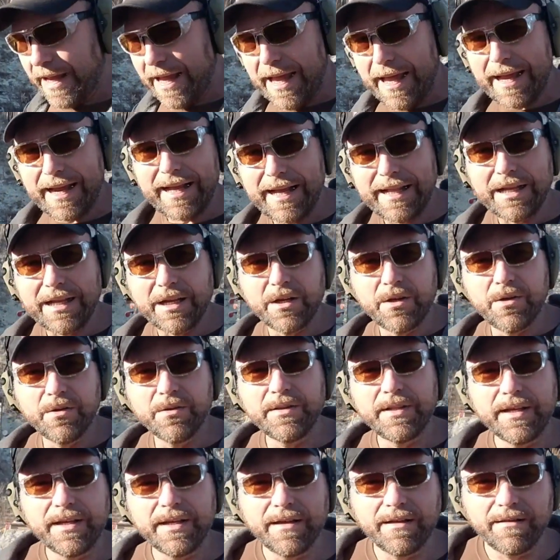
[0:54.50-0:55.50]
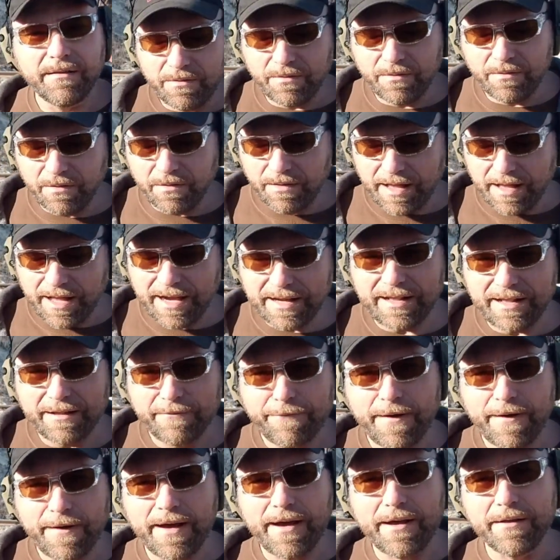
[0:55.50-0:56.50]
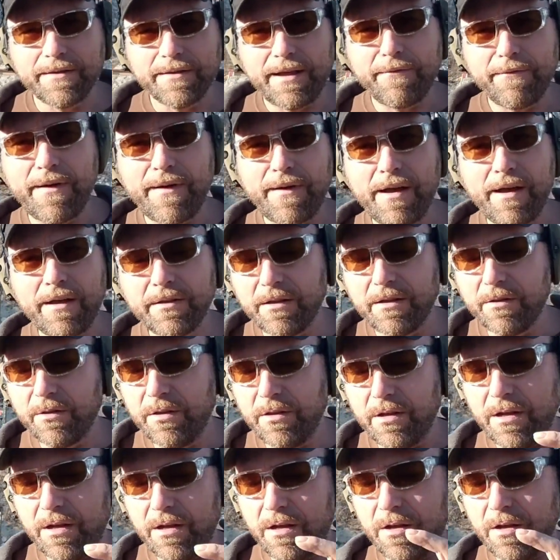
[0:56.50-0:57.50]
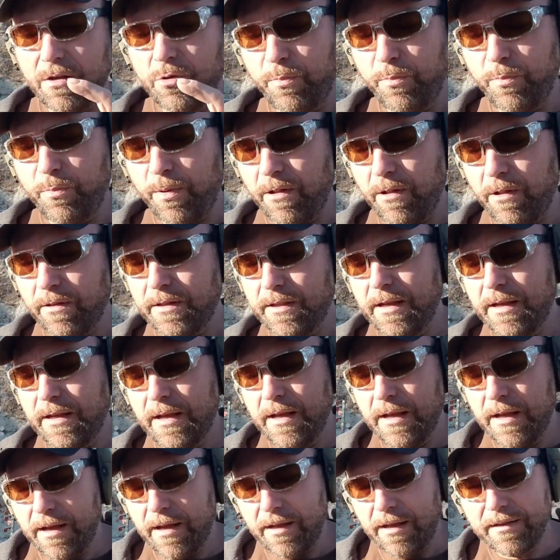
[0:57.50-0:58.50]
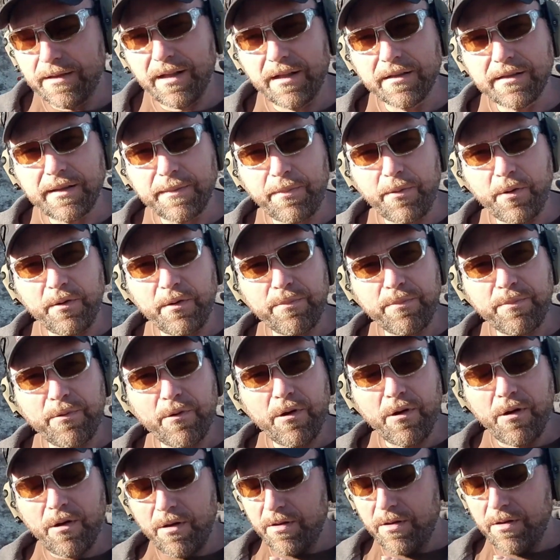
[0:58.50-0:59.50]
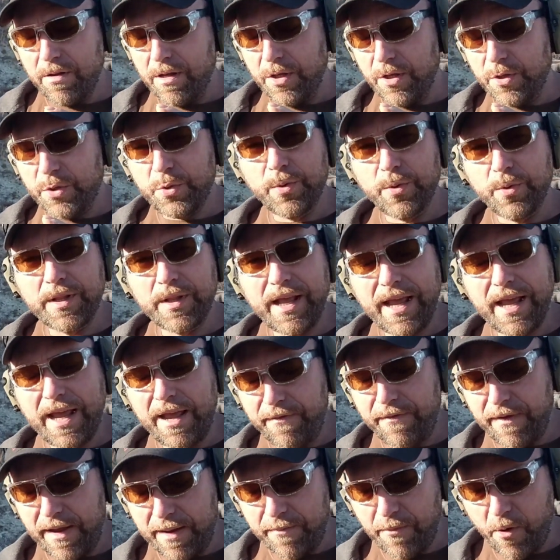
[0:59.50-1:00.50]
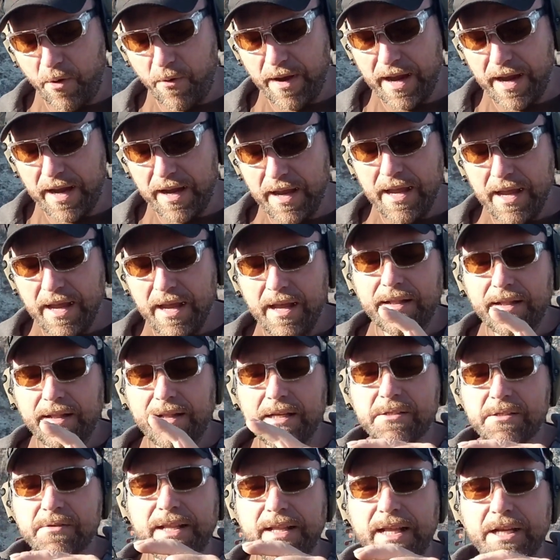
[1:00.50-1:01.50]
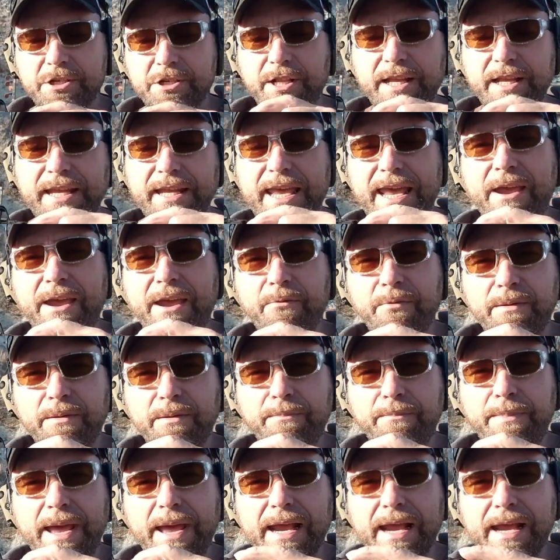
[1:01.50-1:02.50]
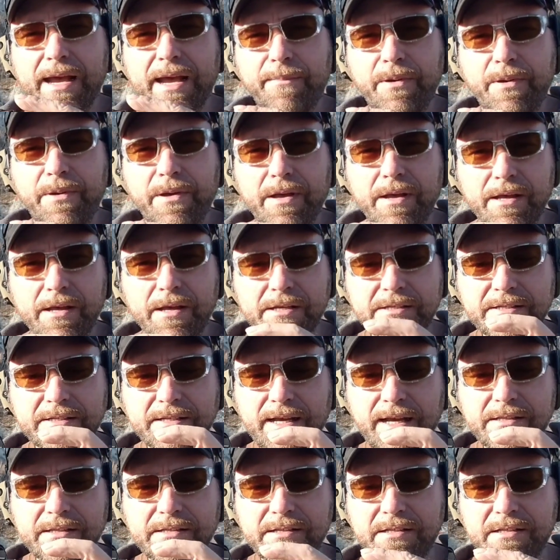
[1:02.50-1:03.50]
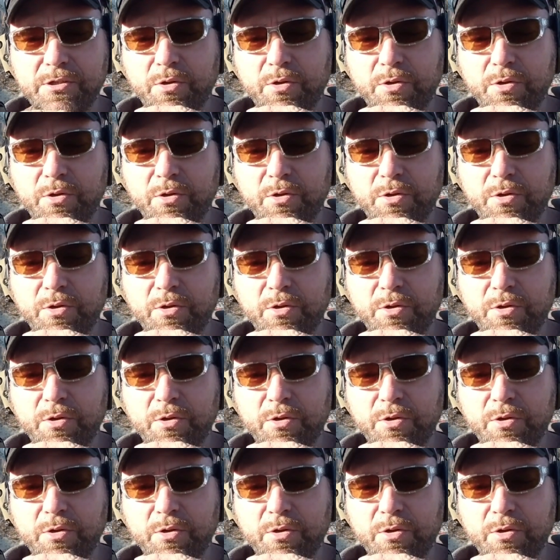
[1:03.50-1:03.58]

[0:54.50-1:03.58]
I got a good deal online. I found a Leupold, a Delta Point Pro, a 2.5 MOA. This one actually came with the backup sights